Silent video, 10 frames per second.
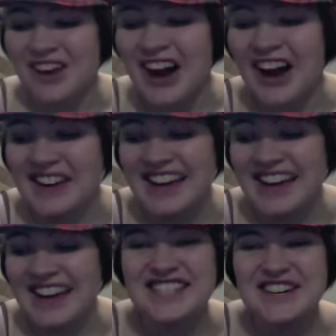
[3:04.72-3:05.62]
Alright,
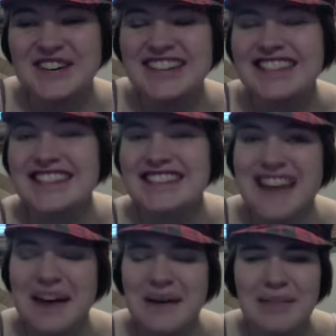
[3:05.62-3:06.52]
so
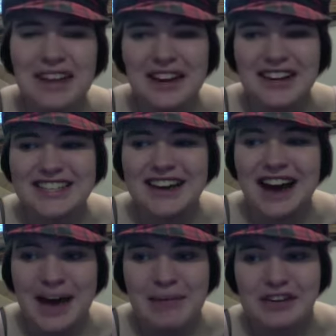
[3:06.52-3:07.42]
now I'm getting on to
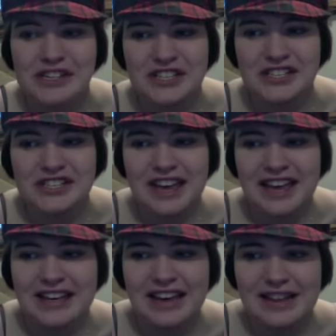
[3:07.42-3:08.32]
eye brushes,
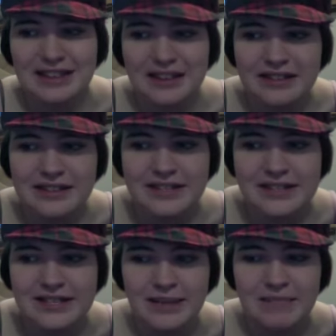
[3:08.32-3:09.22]
and I think this
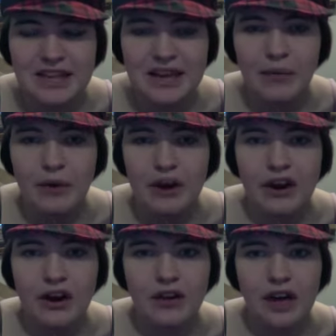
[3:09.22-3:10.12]
is something
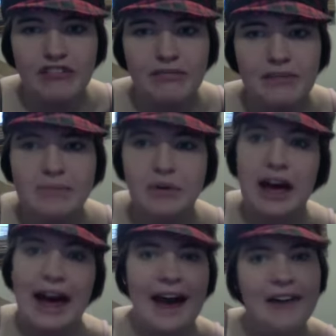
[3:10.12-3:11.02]
where a lot of people
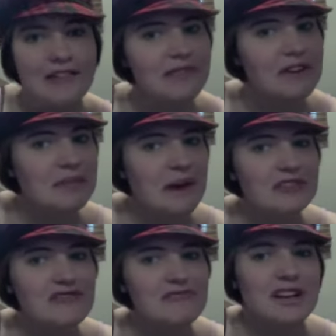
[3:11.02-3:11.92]
have a fair
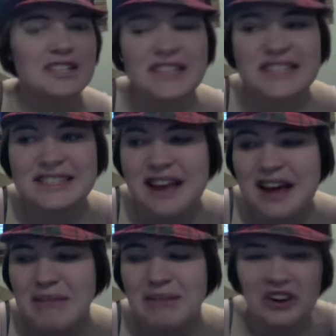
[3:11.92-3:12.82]
amount of brushes,
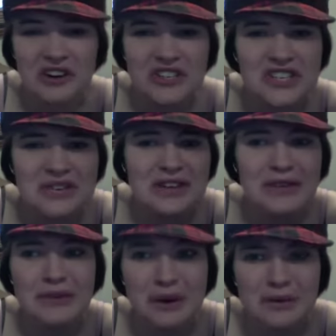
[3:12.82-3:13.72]
but also that
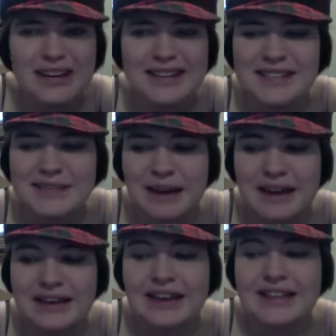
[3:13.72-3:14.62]
you don't need to
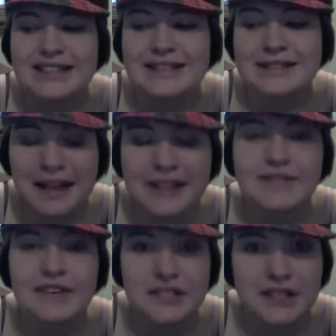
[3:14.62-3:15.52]
spend
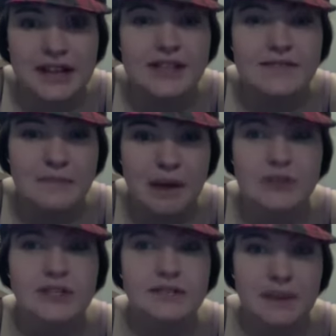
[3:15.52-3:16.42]
extensive
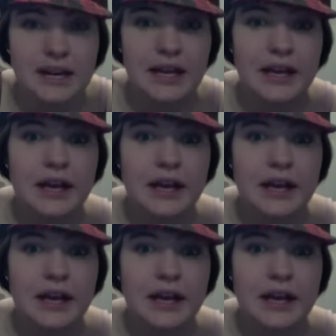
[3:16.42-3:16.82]
amounts of money.